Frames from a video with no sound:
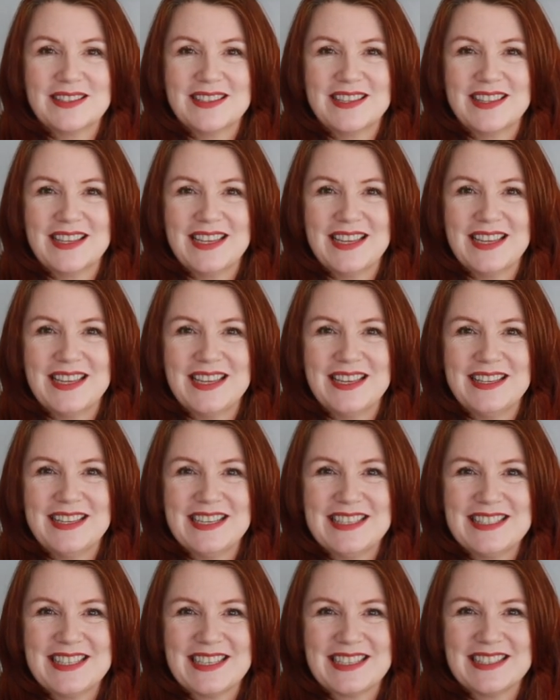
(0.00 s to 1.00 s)
to the
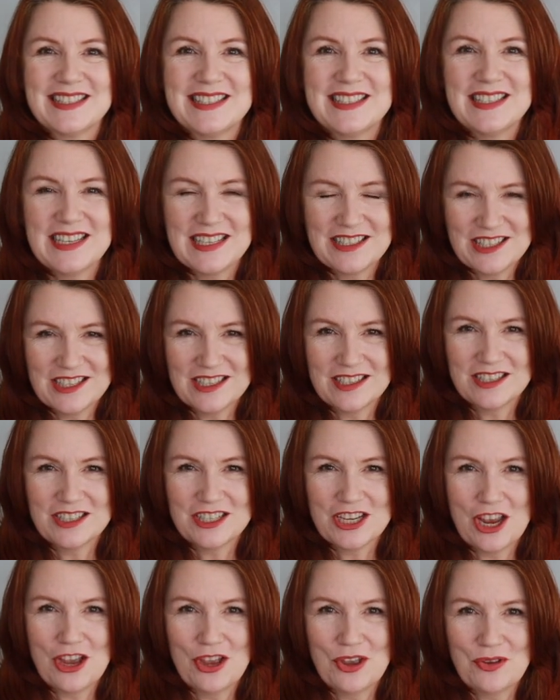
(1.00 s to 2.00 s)
knitting and stitching
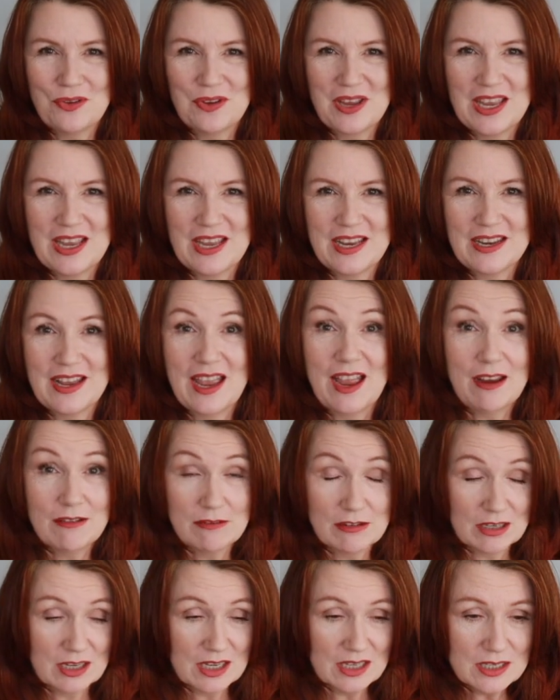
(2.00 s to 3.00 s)
show in
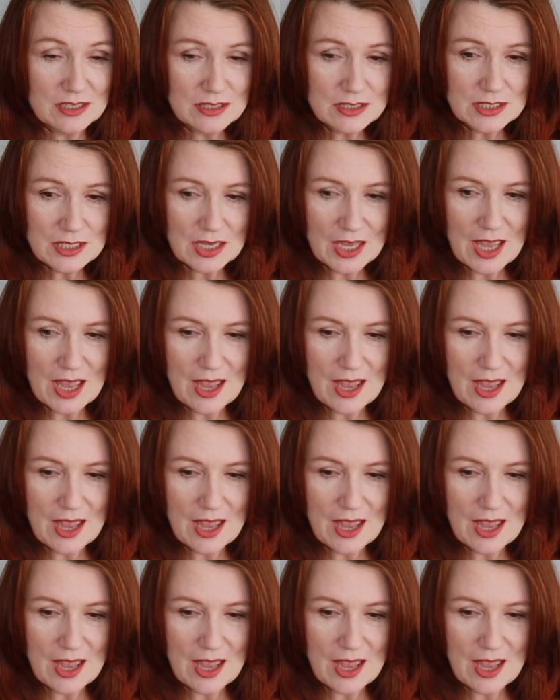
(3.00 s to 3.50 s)
Harrogate